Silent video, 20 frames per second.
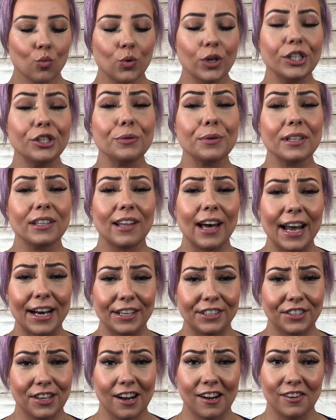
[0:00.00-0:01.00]
We do a
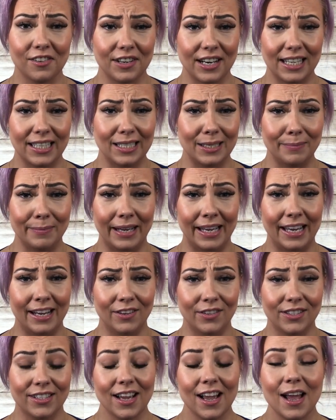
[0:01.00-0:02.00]
lot of taco nights at my
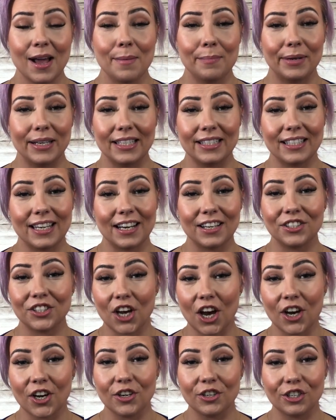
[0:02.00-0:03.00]
house, but instead of
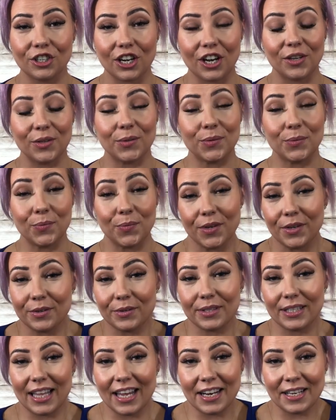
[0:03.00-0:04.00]
taco shells, we
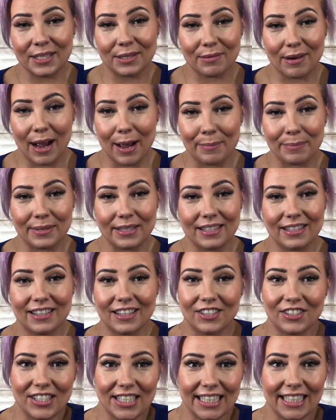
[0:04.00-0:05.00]
use lettuce wraps.
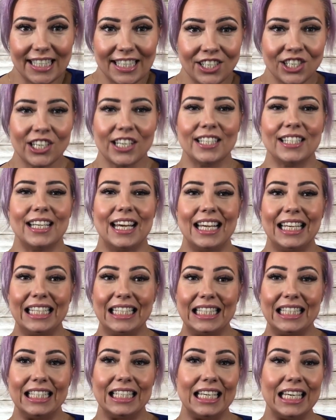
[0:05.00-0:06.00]
They're delicious and
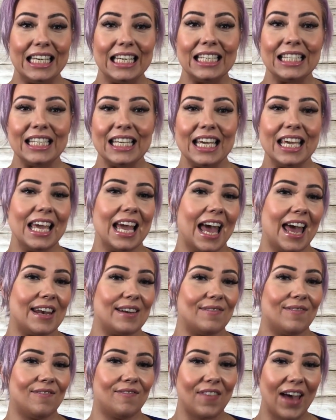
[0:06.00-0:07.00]
it's easy
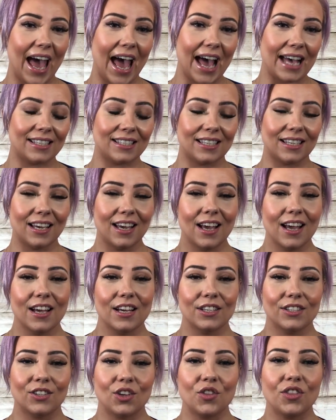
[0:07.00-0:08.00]
and fast.
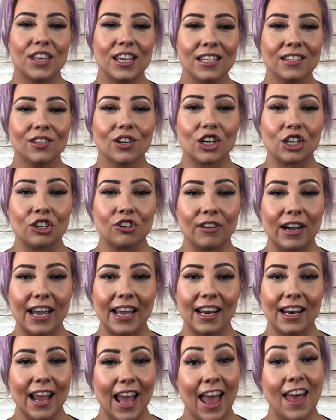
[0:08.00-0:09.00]
So these are
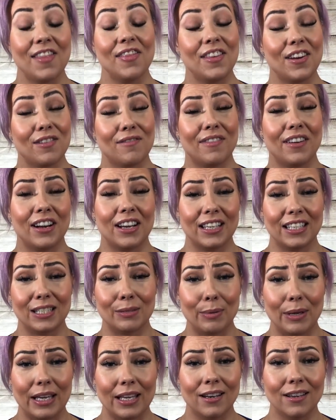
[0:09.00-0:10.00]
great and they're very
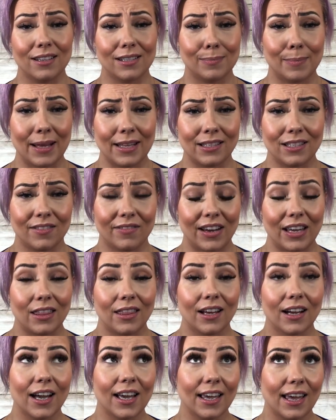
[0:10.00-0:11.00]
inexpensive. I
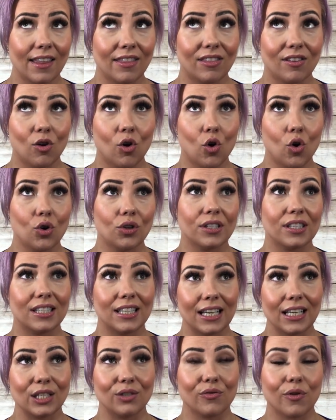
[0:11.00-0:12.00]
think I get the whole
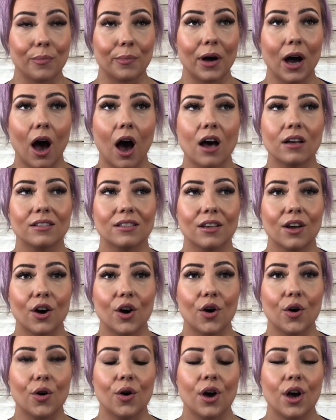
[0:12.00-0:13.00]
six from
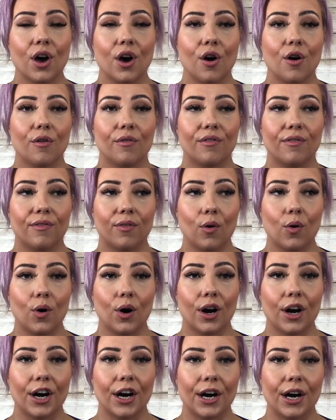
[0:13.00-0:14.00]
Costco
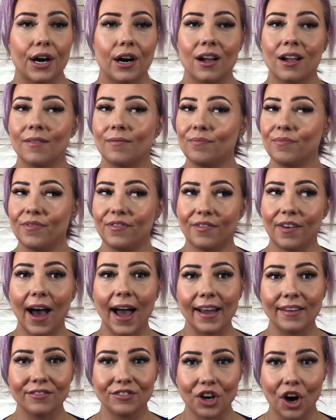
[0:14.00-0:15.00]
for
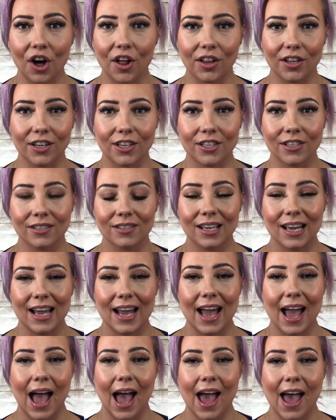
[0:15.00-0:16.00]
five dollars,
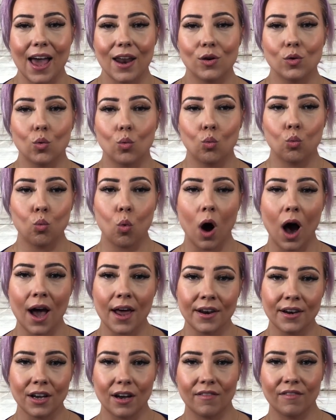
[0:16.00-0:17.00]
and
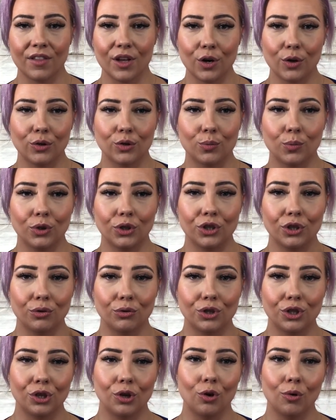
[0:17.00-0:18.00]
one of those will
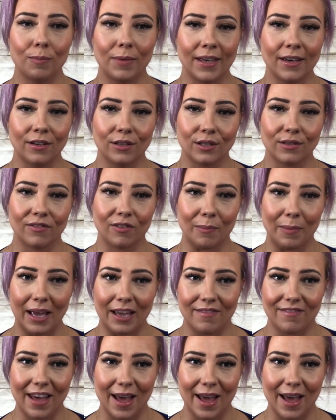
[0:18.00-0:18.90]
do two meals for my